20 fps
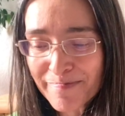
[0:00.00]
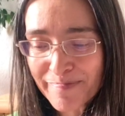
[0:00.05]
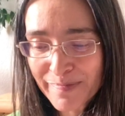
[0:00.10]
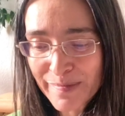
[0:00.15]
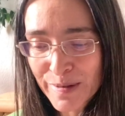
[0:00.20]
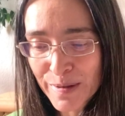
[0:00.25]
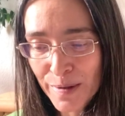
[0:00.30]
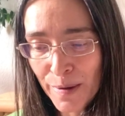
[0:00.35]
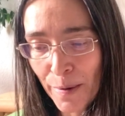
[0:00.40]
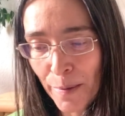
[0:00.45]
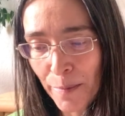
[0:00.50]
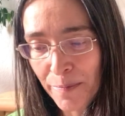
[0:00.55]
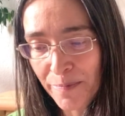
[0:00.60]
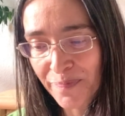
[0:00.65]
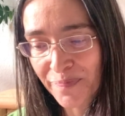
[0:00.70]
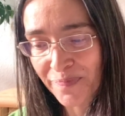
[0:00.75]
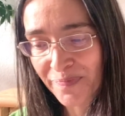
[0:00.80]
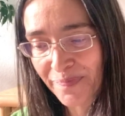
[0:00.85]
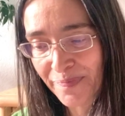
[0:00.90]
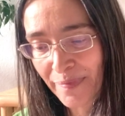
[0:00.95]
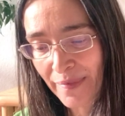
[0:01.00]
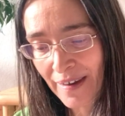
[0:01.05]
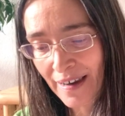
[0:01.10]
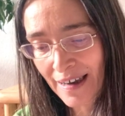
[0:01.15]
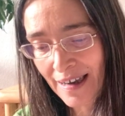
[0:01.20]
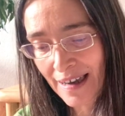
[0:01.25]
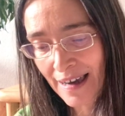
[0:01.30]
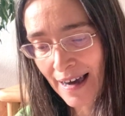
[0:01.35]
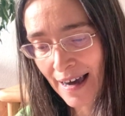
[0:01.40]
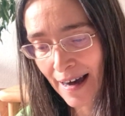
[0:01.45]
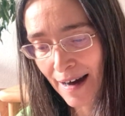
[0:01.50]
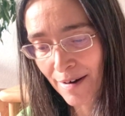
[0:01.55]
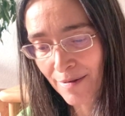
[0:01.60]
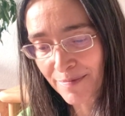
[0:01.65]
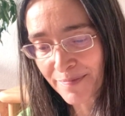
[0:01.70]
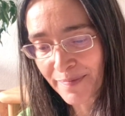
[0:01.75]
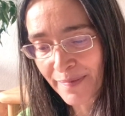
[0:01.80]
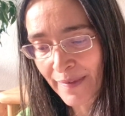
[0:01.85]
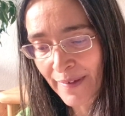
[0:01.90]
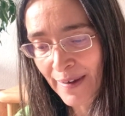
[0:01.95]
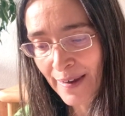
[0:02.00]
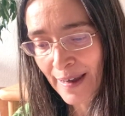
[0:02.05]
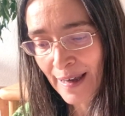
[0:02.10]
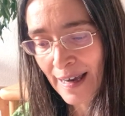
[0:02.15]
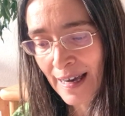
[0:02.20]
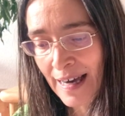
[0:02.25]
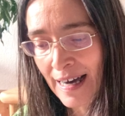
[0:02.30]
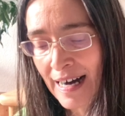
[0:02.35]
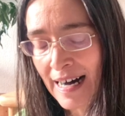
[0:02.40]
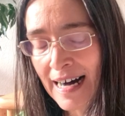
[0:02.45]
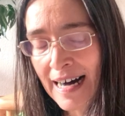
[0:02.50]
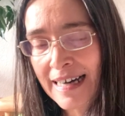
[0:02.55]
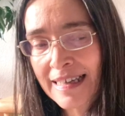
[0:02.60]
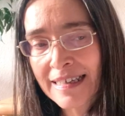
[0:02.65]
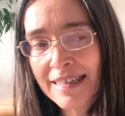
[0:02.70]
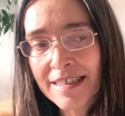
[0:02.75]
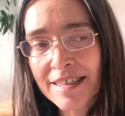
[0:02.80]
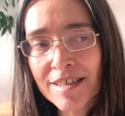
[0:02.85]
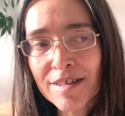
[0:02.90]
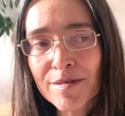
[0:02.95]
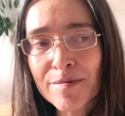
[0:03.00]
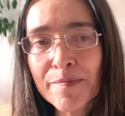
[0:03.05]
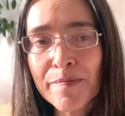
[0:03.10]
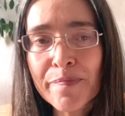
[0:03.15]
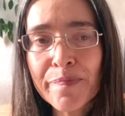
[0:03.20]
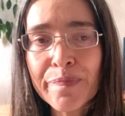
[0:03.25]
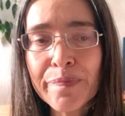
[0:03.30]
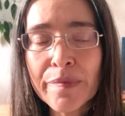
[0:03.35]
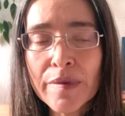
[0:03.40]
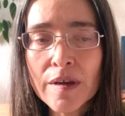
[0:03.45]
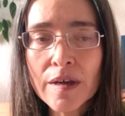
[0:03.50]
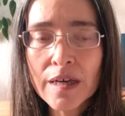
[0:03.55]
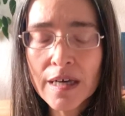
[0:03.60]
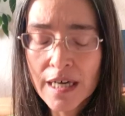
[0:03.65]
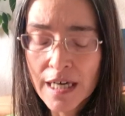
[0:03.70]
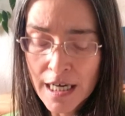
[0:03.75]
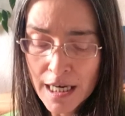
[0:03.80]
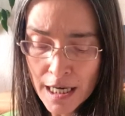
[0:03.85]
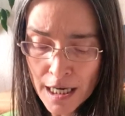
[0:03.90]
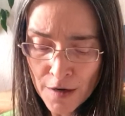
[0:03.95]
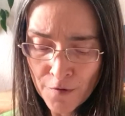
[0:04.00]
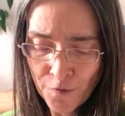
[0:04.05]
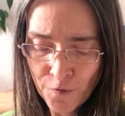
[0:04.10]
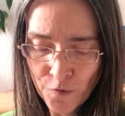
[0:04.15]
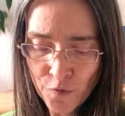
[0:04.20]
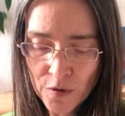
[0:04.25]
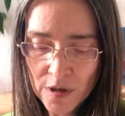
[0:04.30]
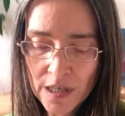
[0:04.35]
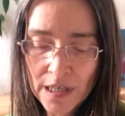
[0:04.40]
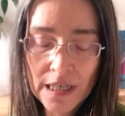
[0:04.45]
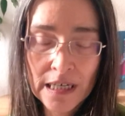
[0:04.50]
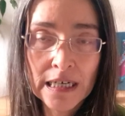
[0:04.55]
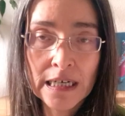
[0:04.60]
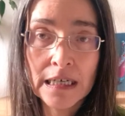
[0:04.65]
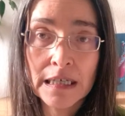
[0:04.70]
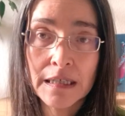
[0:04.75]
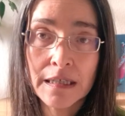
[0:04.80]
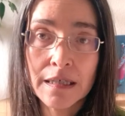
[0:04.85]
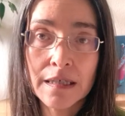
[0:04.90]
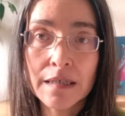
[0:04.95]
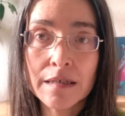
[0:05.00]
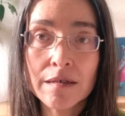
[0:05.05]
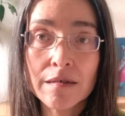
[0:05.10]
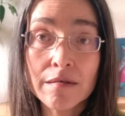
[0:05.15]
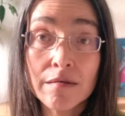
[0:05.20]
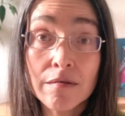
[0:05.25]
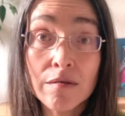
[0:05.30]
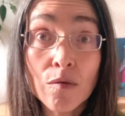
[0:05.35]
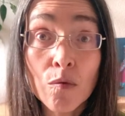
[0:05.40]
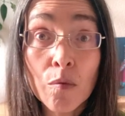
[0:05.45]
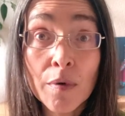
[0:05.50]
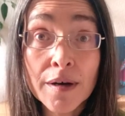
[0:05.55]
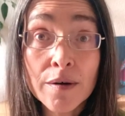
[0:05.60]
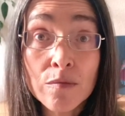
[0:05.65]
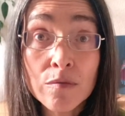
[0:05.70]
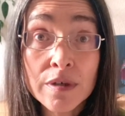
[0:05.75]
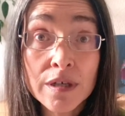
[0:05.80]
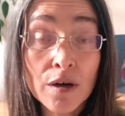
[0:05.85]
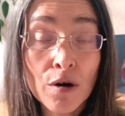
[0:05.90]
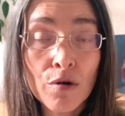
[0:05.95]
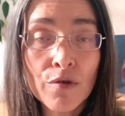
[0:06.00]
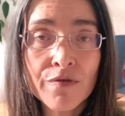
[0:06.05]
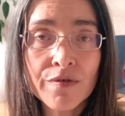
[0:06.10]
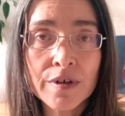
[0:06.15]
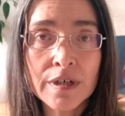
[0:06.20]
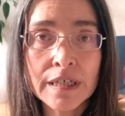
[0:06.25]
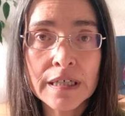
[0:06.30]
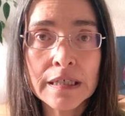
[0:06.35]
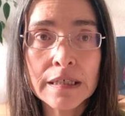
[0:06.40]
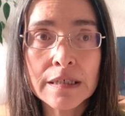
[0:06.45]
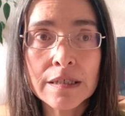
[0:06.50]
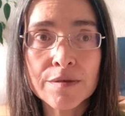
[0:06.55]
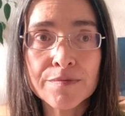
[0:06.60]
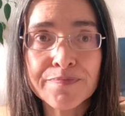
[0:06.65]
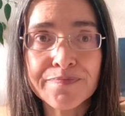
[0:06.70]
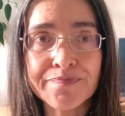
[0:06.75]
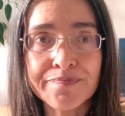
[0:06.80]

So, yeah. And if we eat, when we overeat,